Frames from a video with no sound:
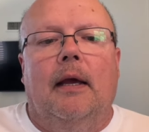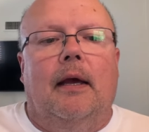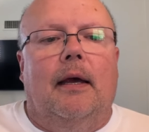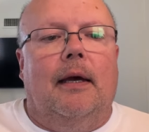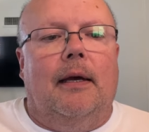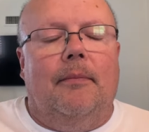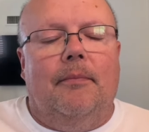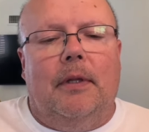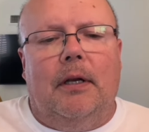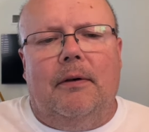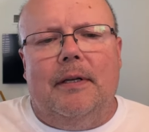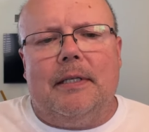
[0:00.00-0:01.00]

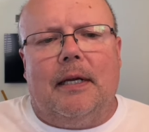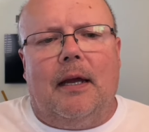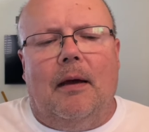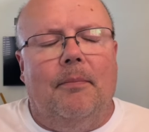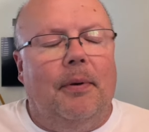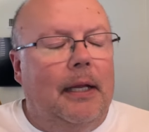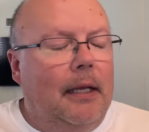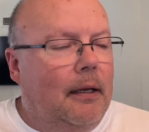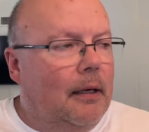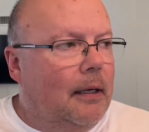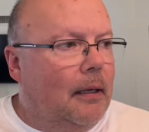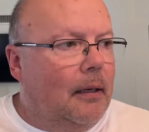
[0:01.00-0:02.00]
There is a
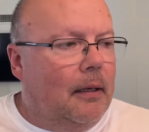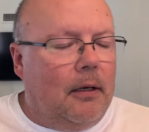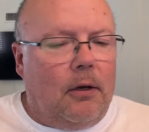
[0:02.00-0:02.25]
company